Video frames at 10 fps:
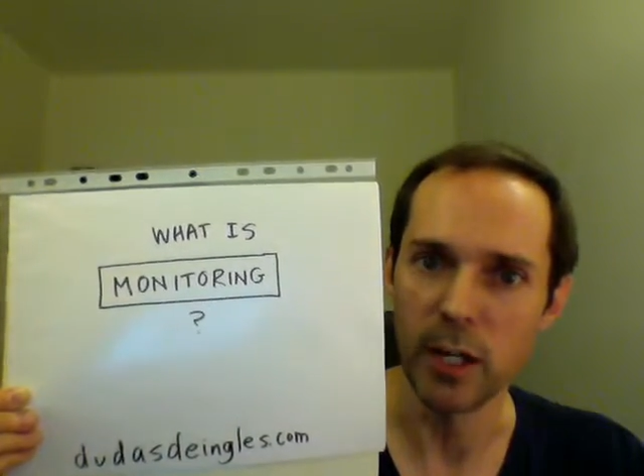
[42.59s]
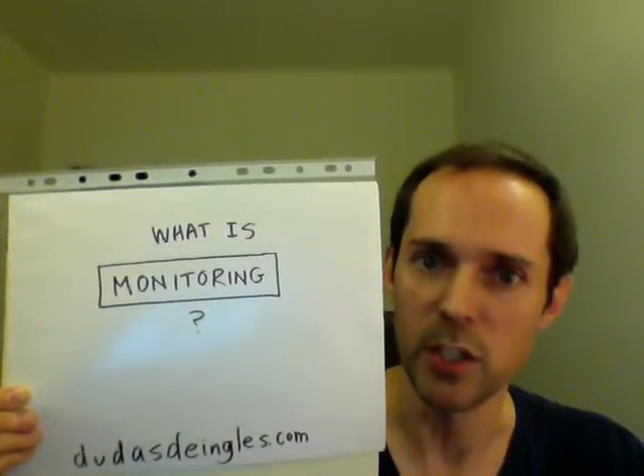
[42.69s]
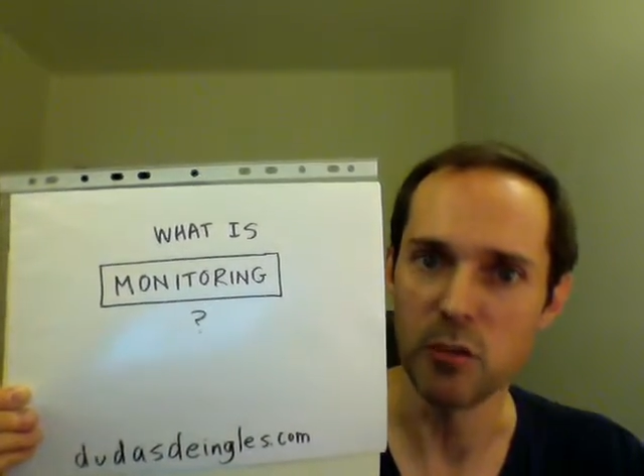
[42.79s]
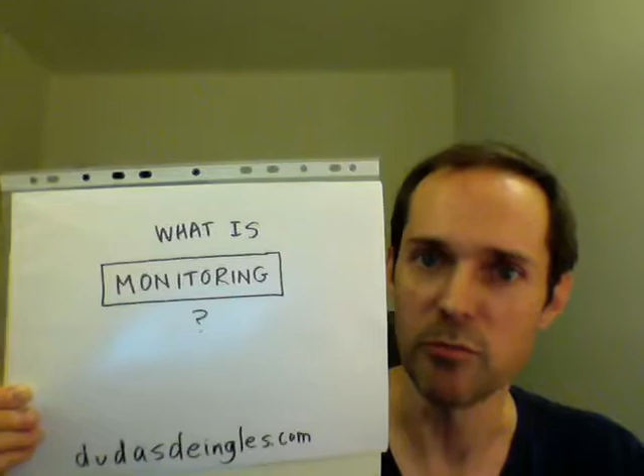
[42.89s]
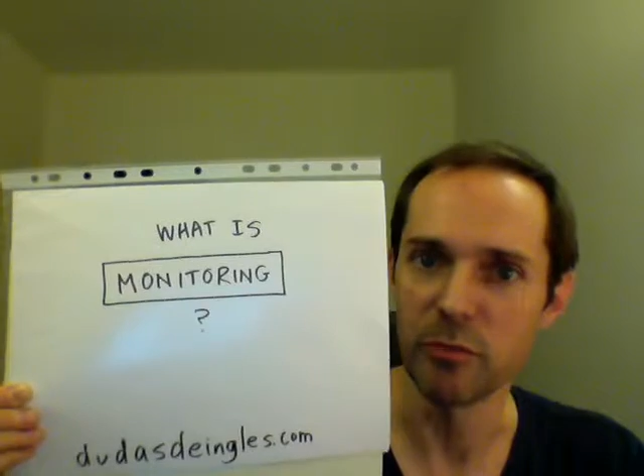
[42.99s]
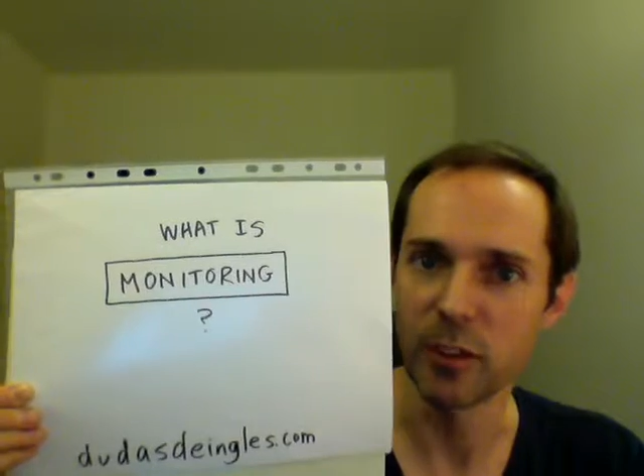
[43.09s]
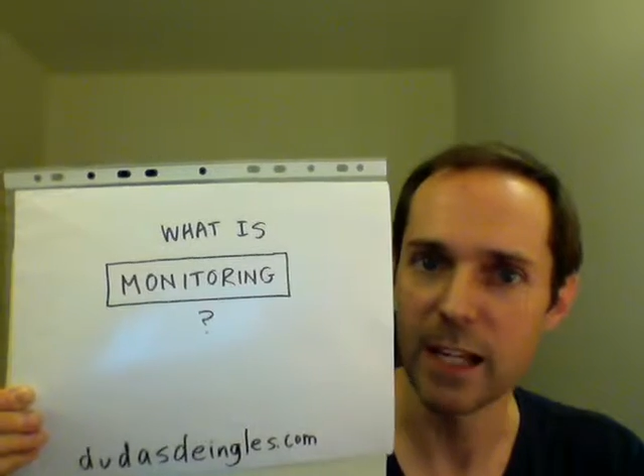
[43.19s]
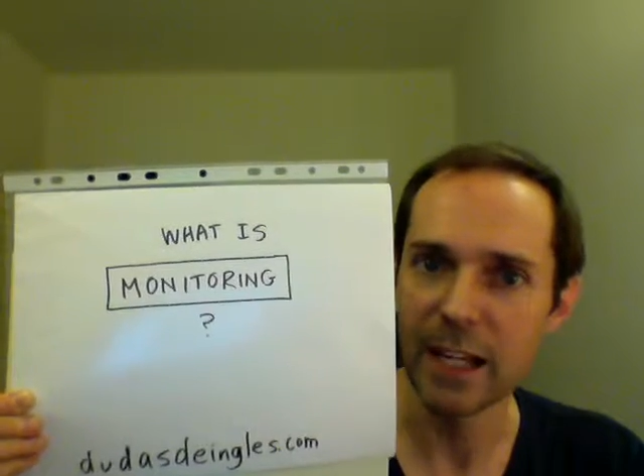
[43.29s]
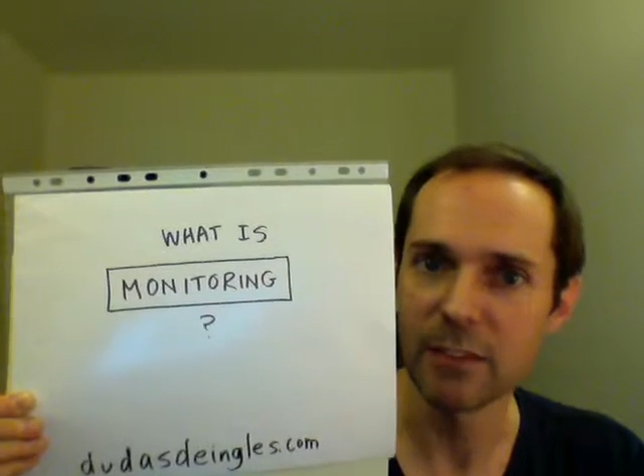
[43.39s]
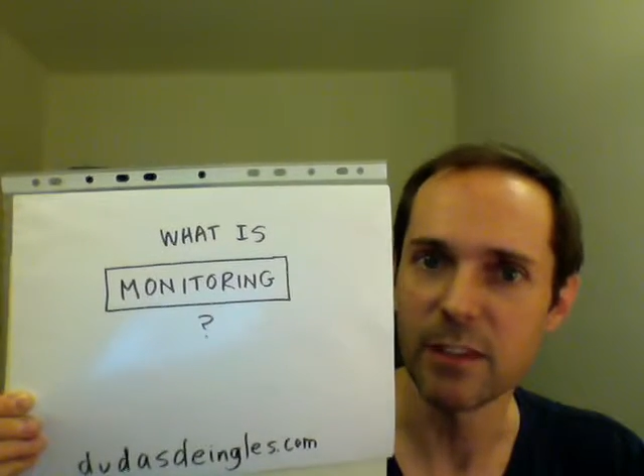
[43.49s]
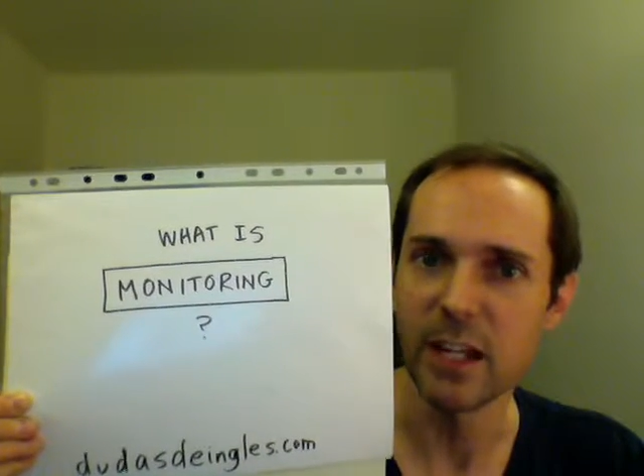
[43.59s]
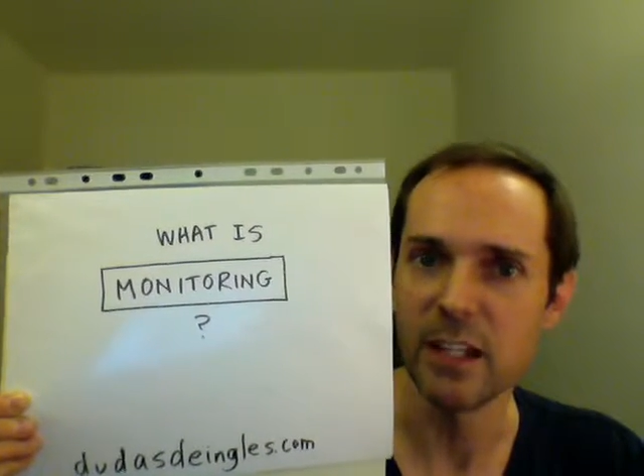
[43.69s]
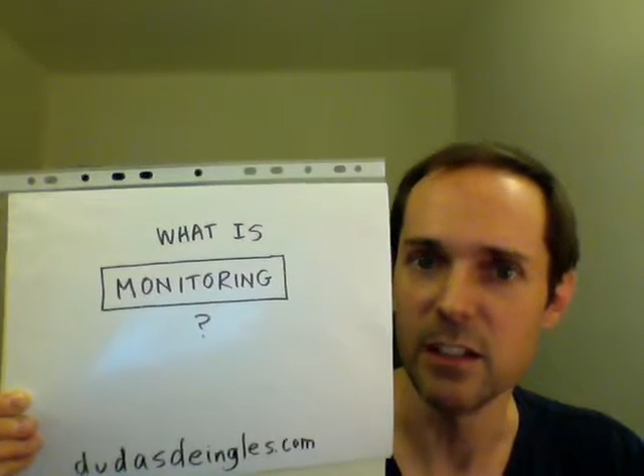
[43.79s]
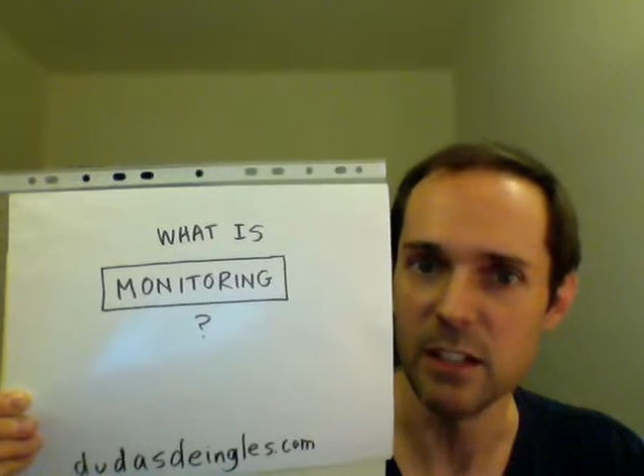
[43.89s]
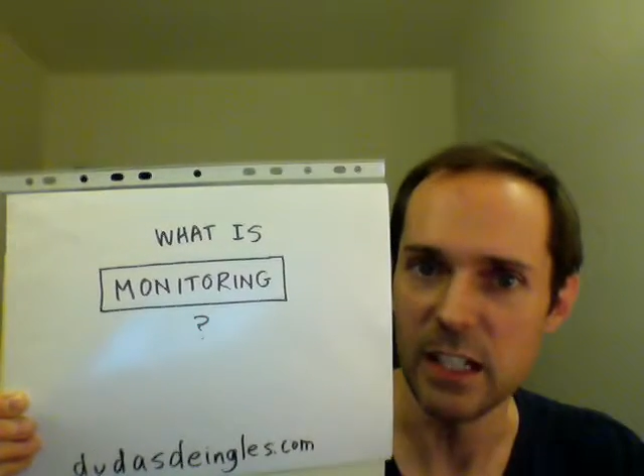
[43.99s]
and you forget that
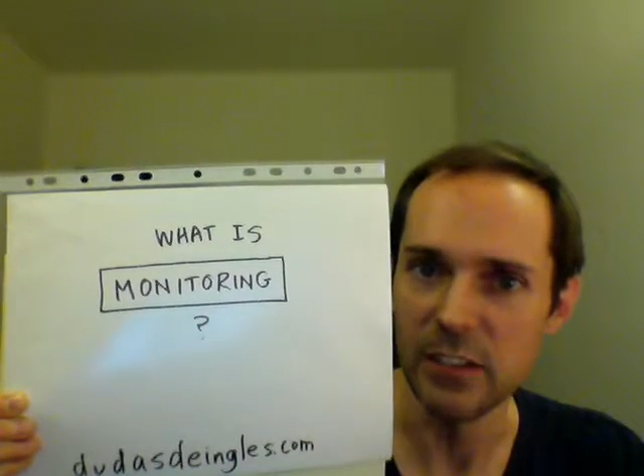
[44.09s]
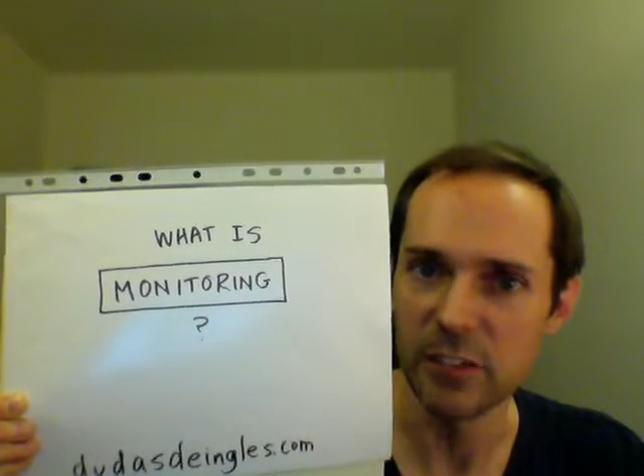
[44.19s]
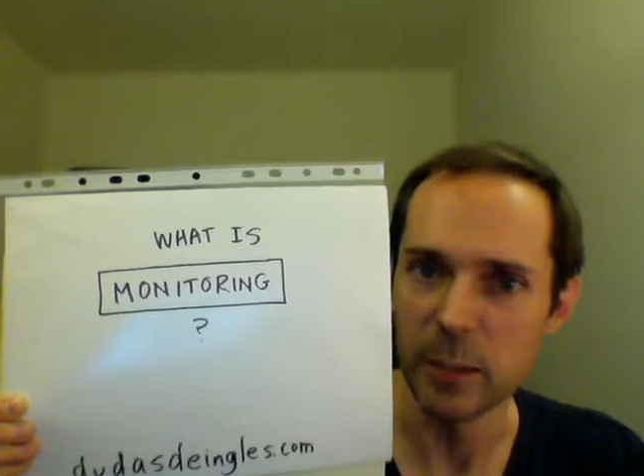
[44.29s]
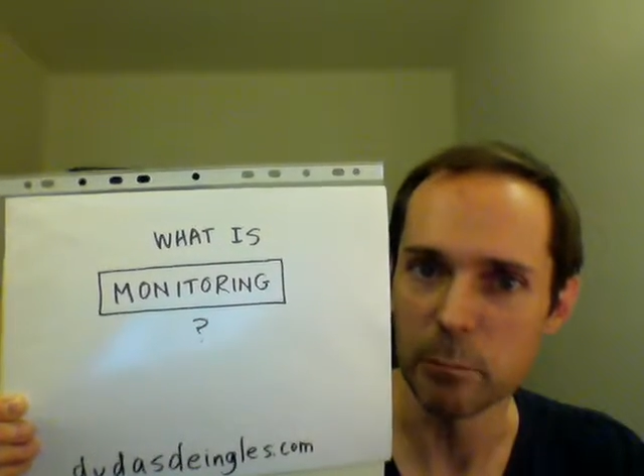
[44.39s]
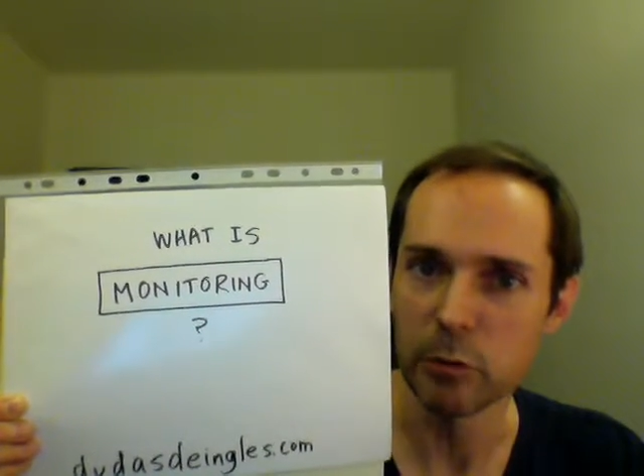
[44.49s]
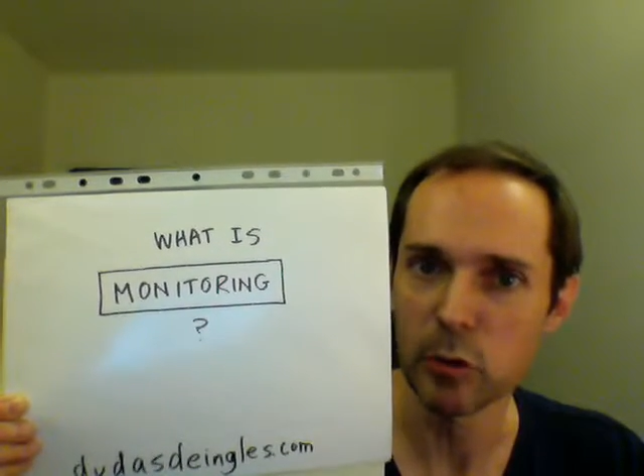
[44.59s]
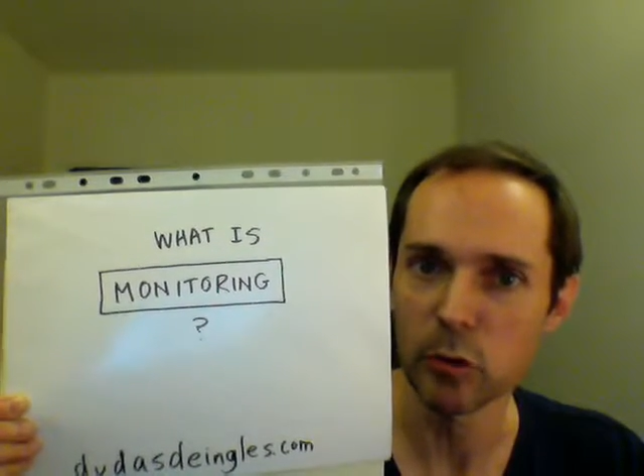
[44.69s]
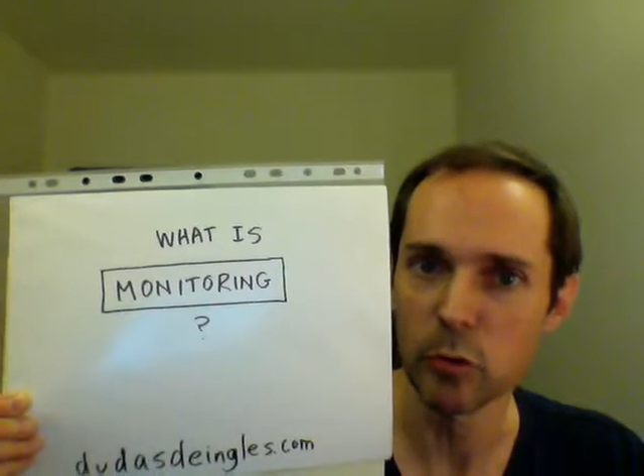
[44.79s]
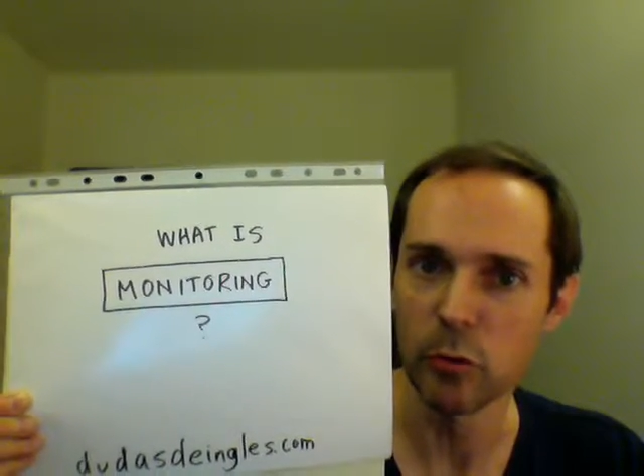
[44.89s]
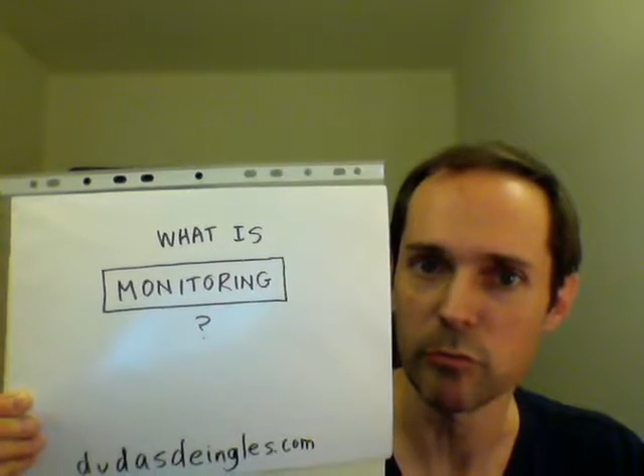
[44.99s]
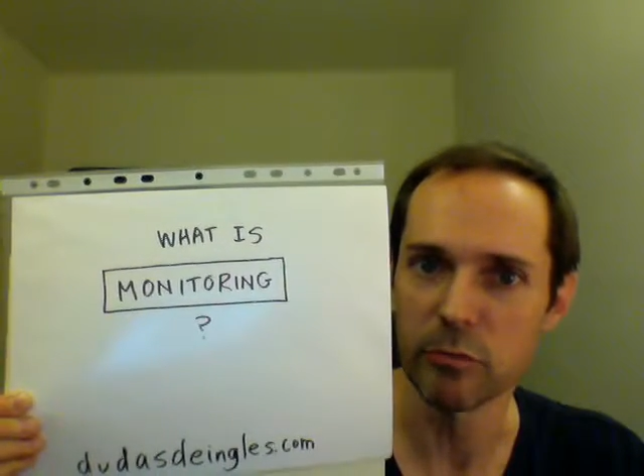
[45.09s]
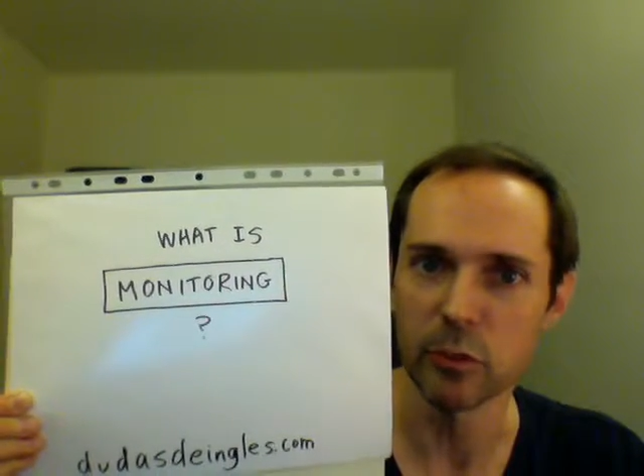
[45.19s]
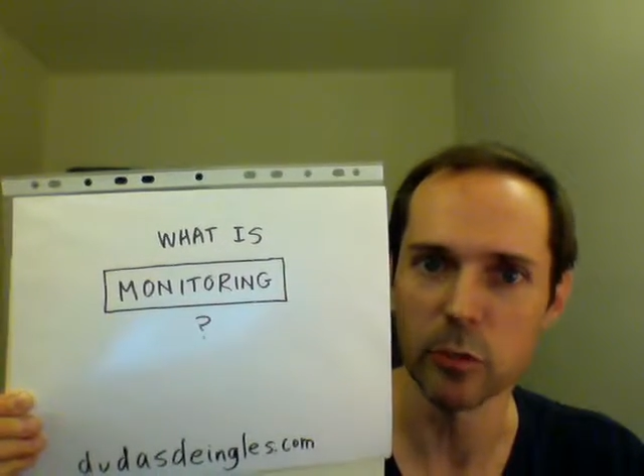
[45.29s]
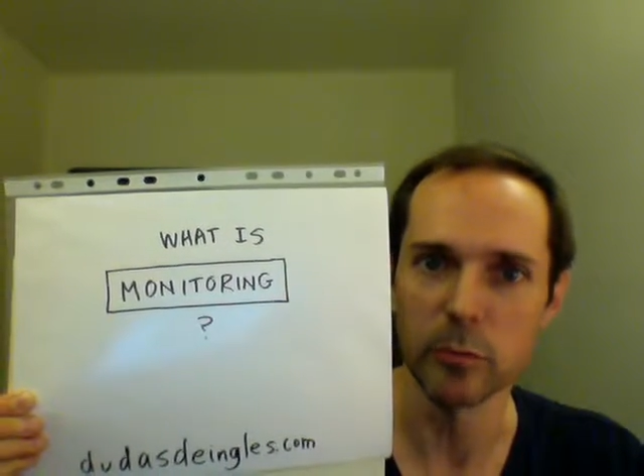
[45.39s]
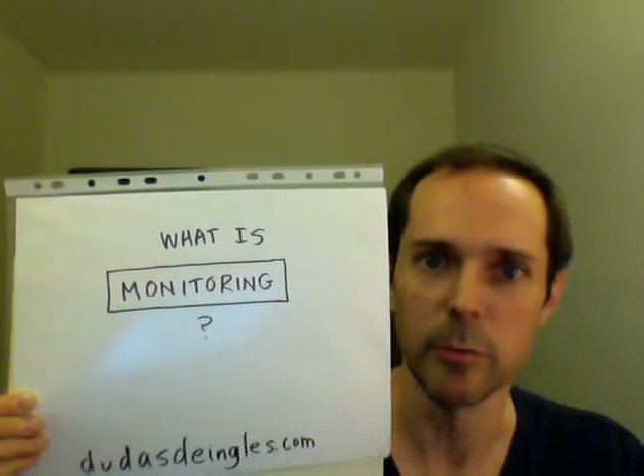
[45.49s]
it needs a plural
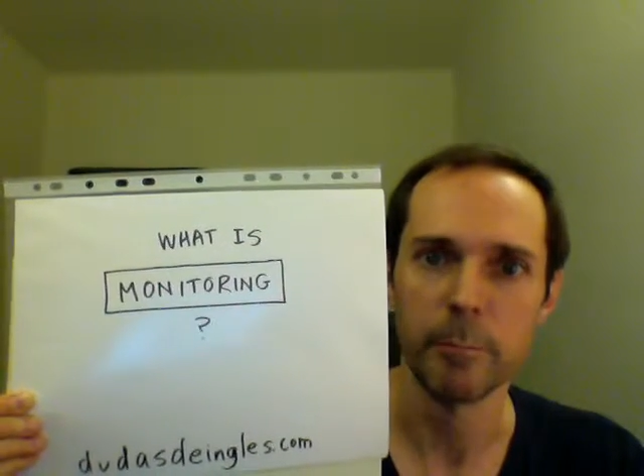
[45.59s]
verb.